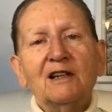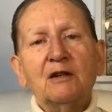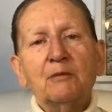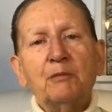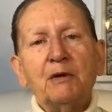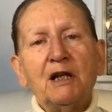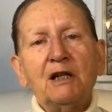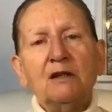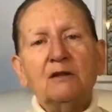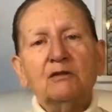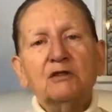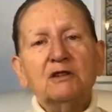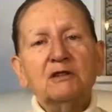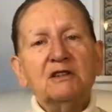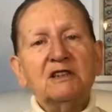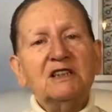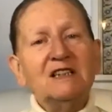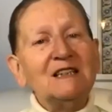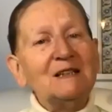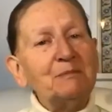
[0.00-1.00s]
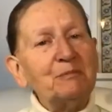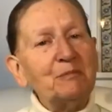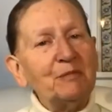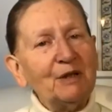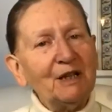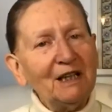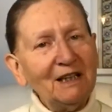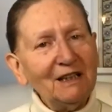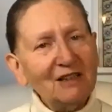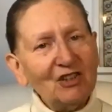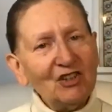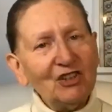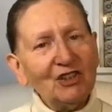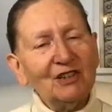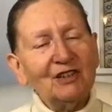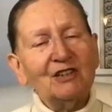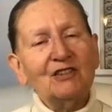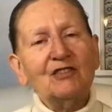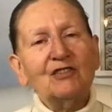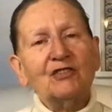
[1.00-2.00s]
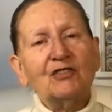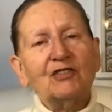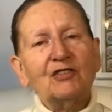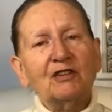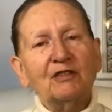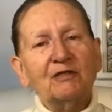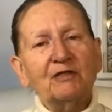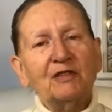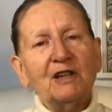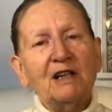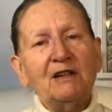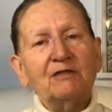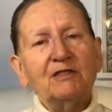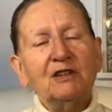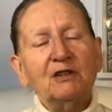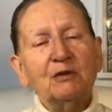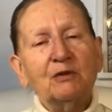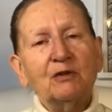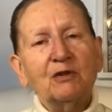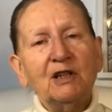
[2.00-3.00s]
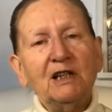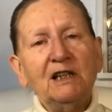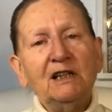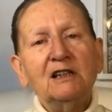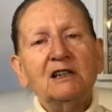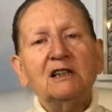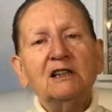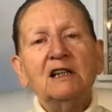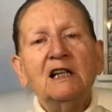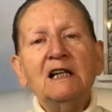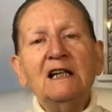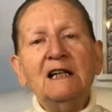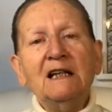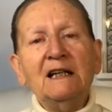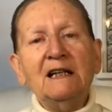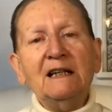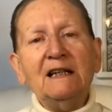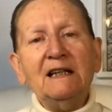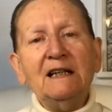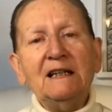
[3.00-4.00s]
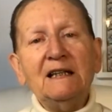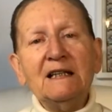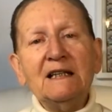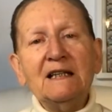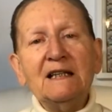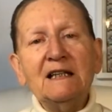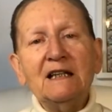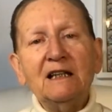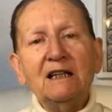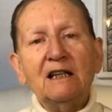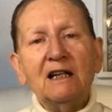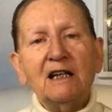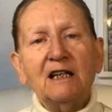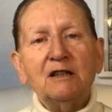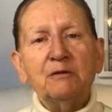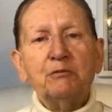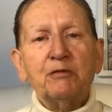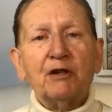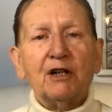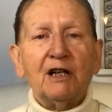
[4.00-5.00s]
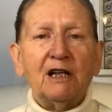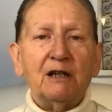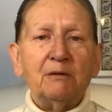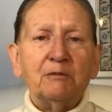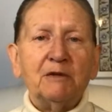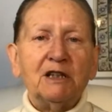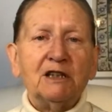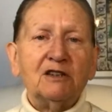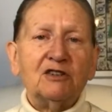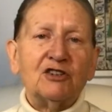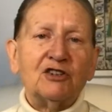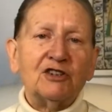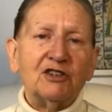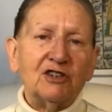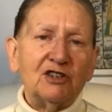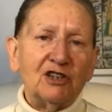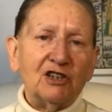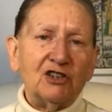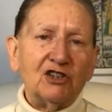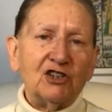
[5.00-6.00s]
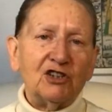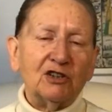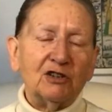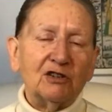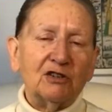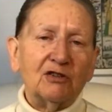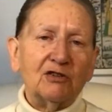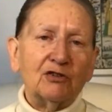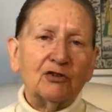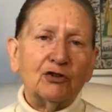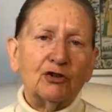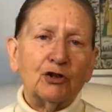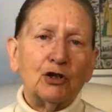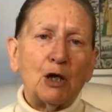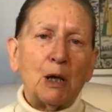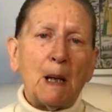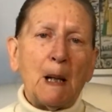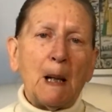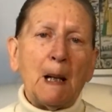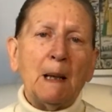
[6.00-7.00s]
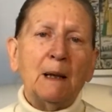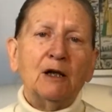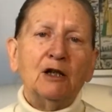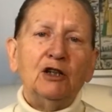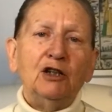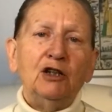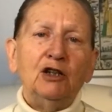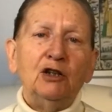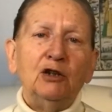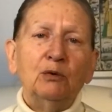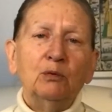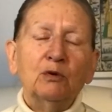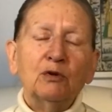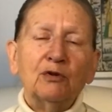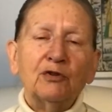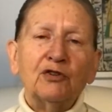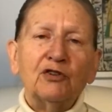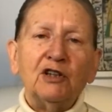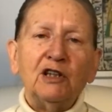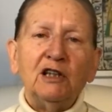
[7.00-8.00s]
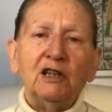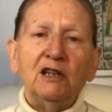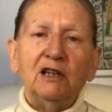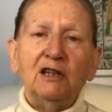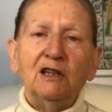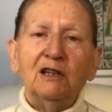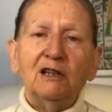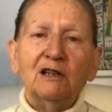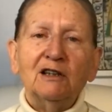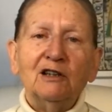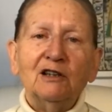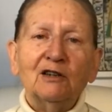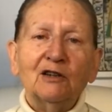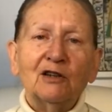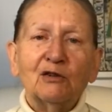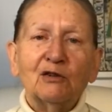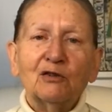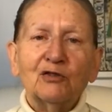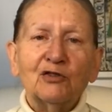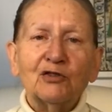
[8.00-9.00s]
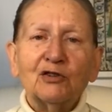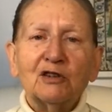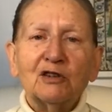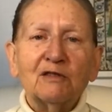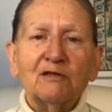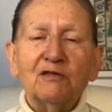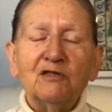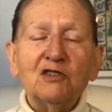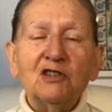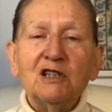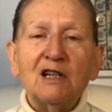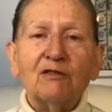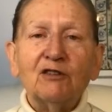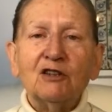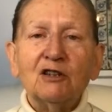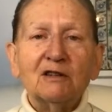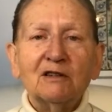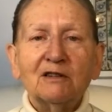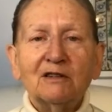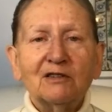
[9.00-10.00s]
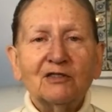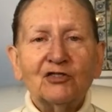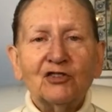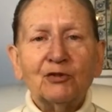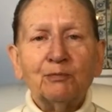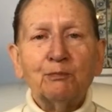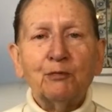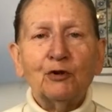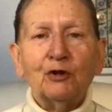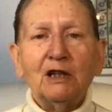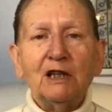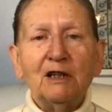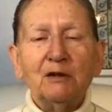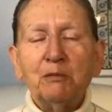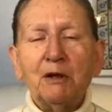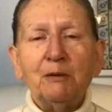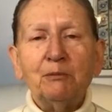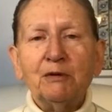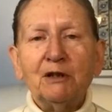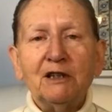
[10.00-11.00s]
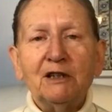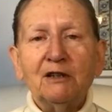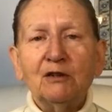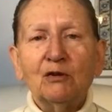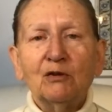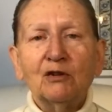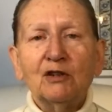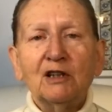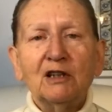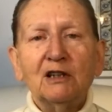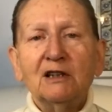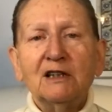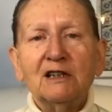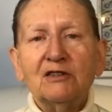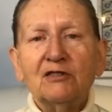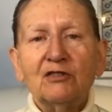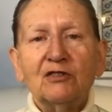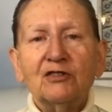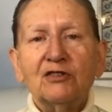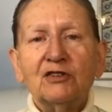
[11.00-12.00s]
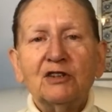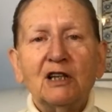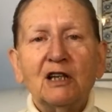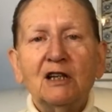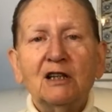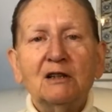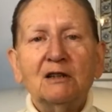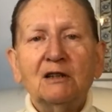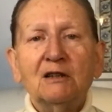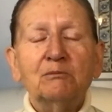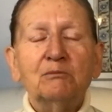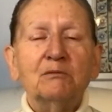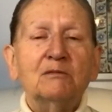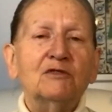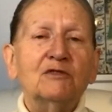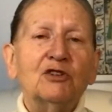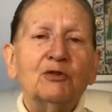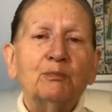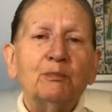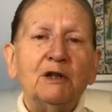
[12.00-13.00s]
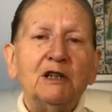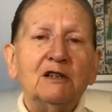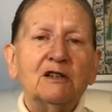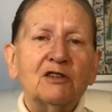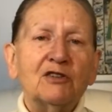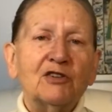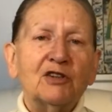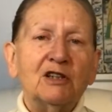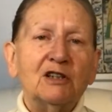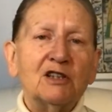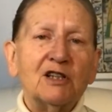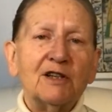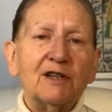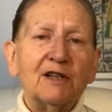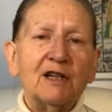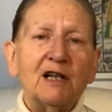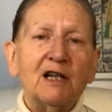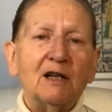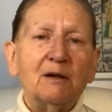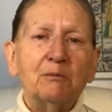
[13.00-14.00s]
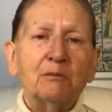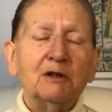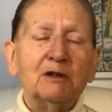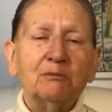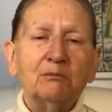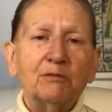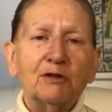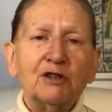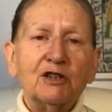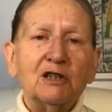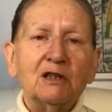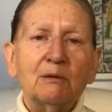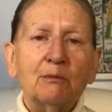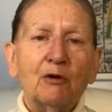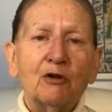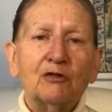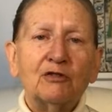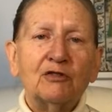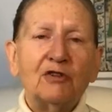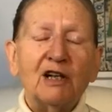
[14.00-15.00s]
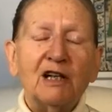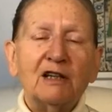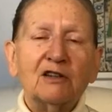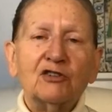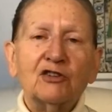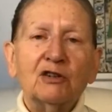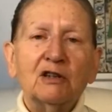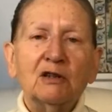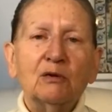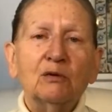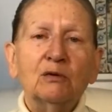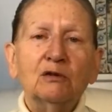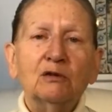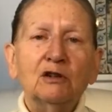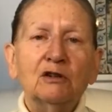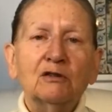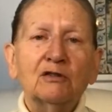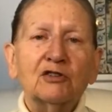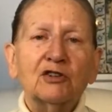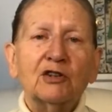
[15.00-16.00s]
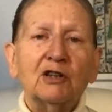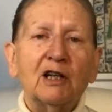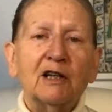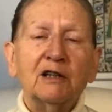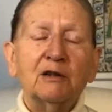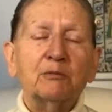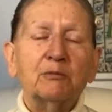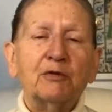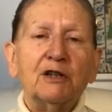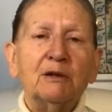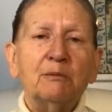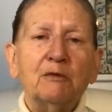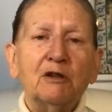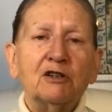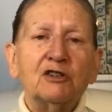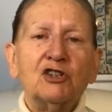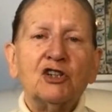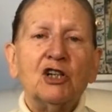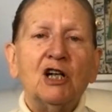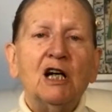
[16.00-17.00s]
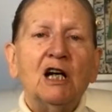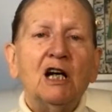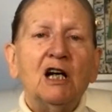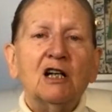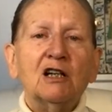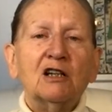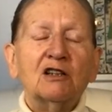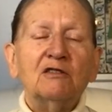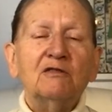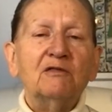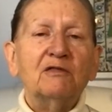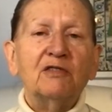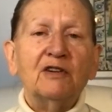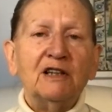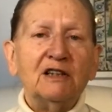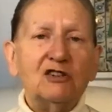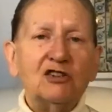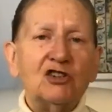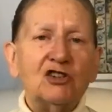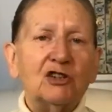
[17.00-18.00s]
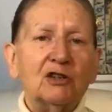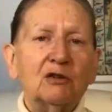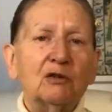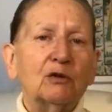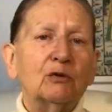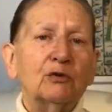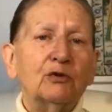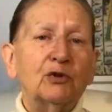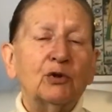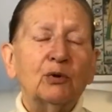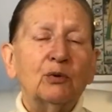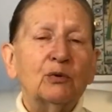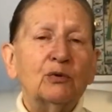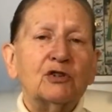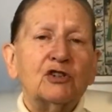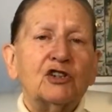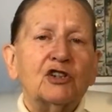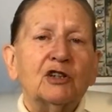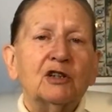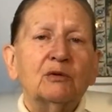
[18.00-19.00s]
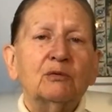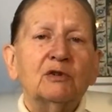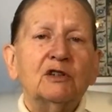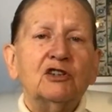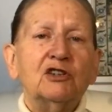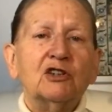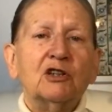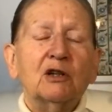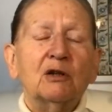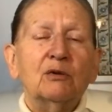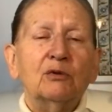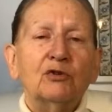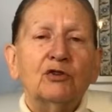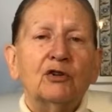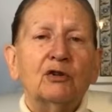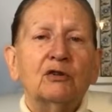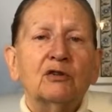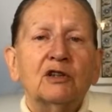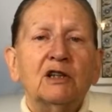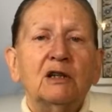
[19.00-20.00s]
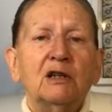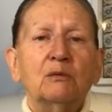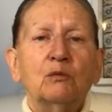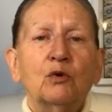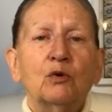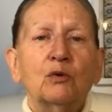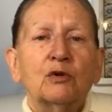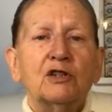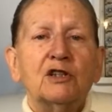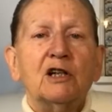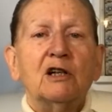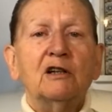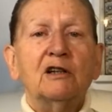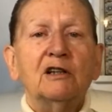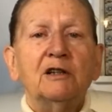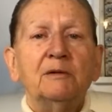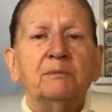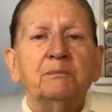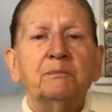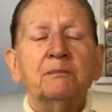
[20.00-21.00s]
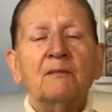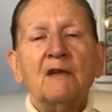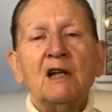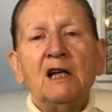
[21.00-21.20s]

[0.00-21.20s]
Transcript: about depictions of heaven or hell in the Abrahamic traditions, you will see, sort of devils boiling people in oil and sticking spears into them and putting them on racks. So it all looks like pretty much conventional torture, which goes on in wartime